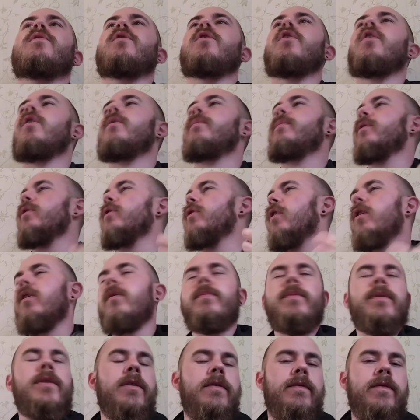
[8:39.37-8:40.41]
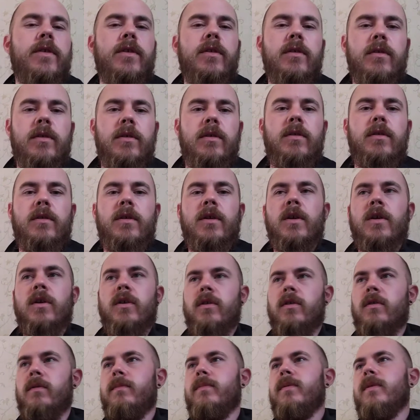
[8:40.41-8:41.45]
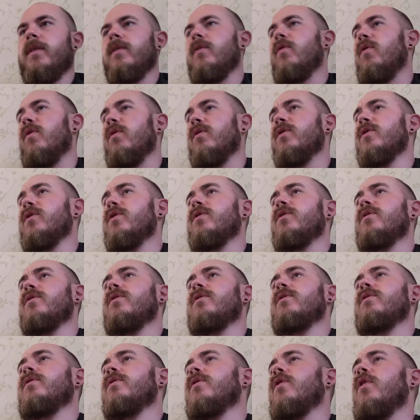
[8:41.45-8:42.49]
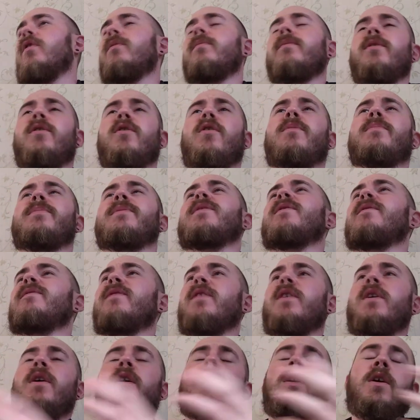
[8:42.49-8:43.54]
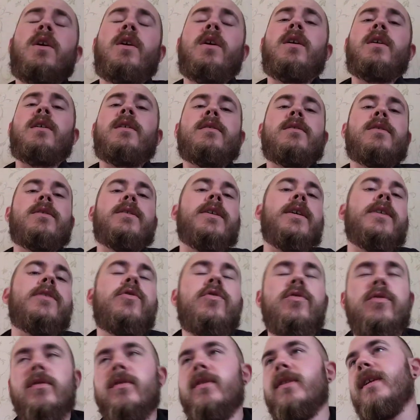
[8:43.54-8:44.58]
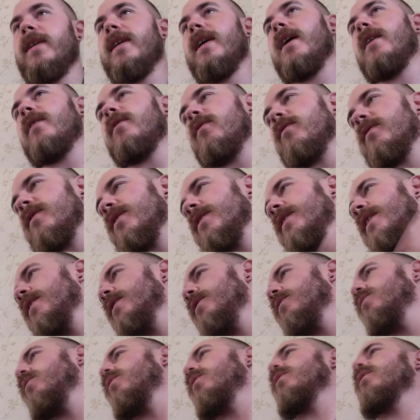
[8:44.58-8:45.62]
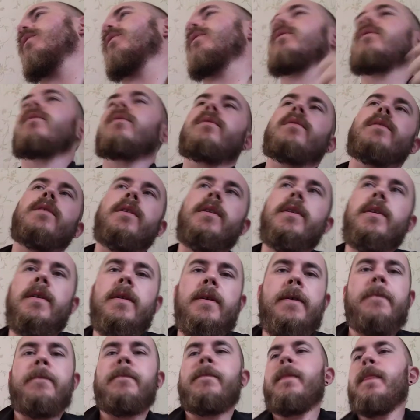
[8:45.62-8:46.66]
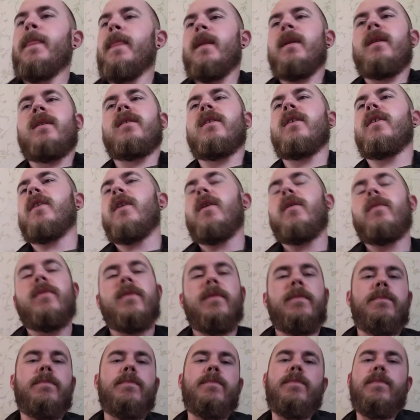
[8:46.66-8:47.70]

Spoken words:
carbon copy of another company, or carbon copy of citrus again, or cedarwood, or the, you know, the